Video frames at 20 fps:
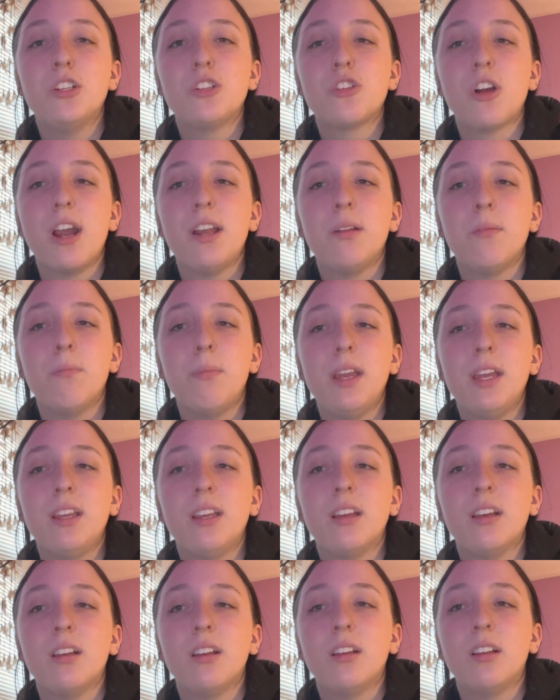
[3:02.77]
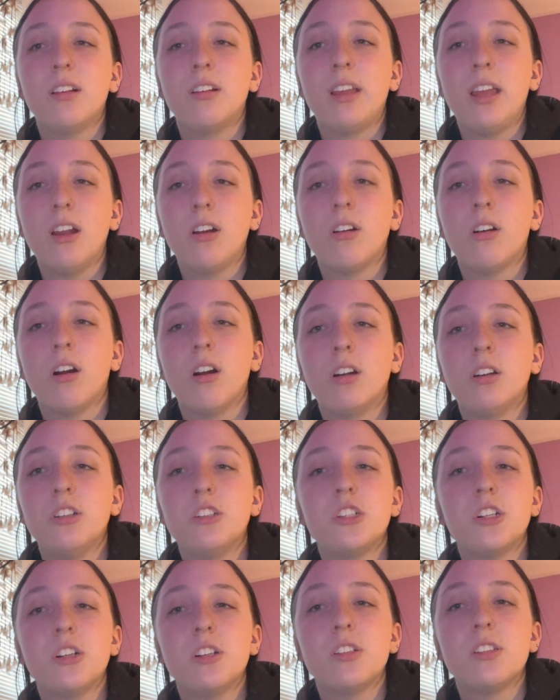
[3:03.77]
trying to make
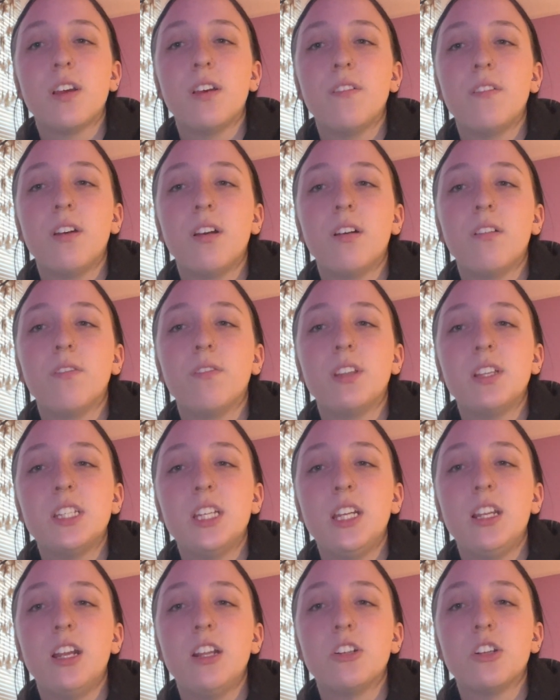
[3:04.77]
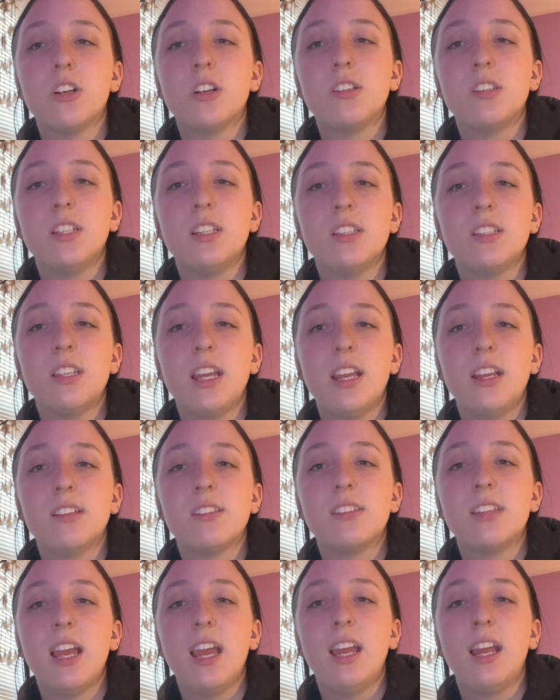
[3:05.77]
caricatures of the teenagers these days,
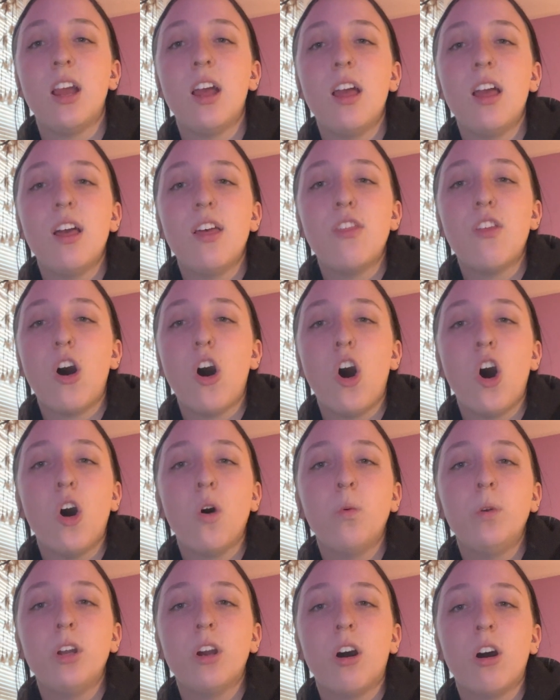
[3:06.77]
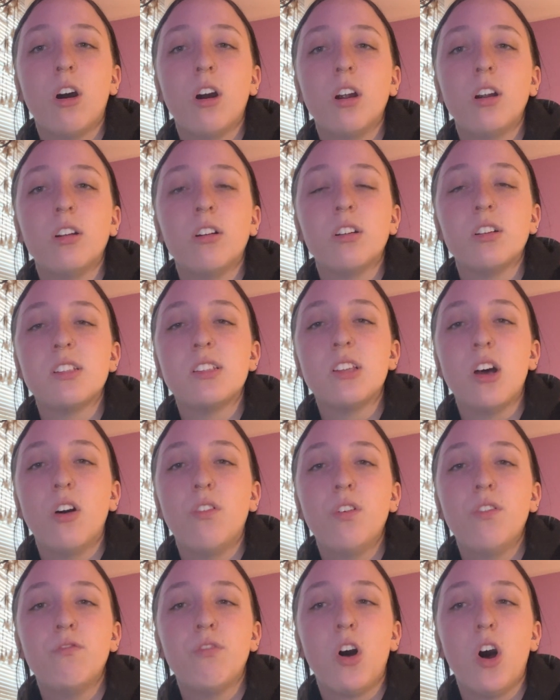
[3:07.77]
saying that all we are
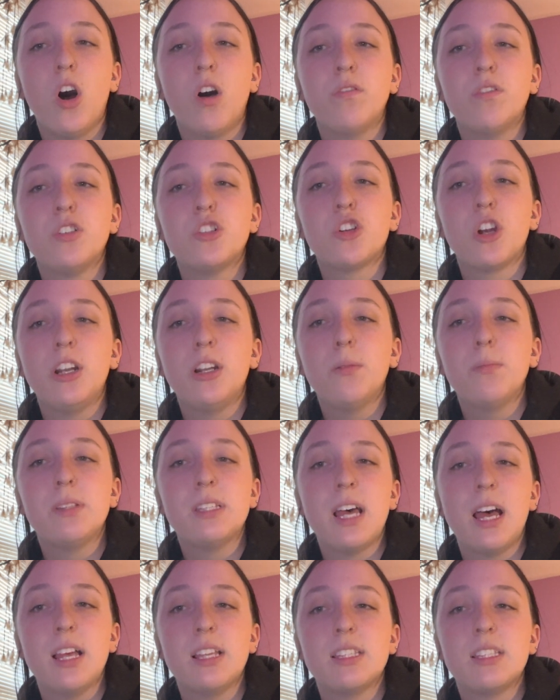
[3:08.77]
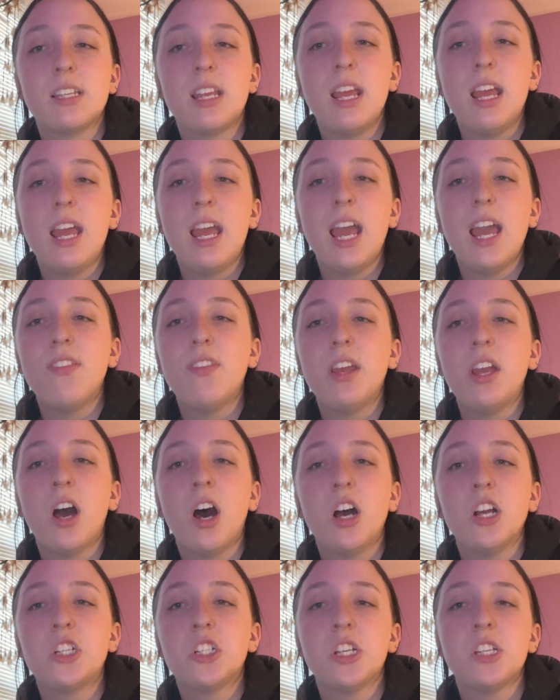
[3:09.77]
self-involved, trend-obsessed, and they
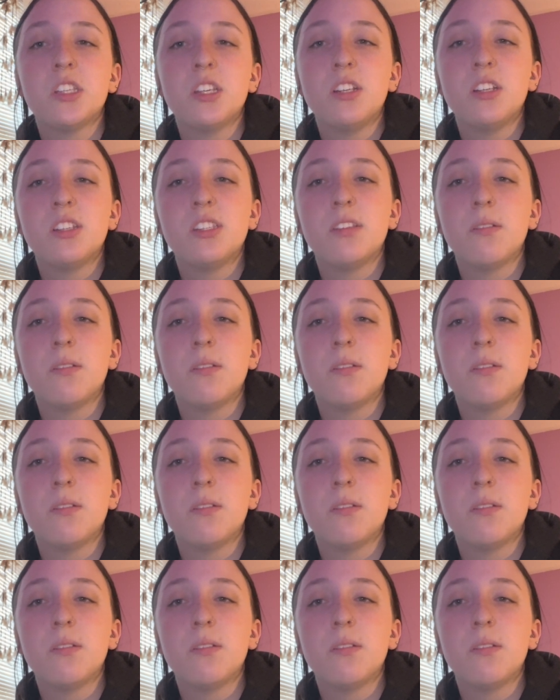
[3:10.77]
hush us into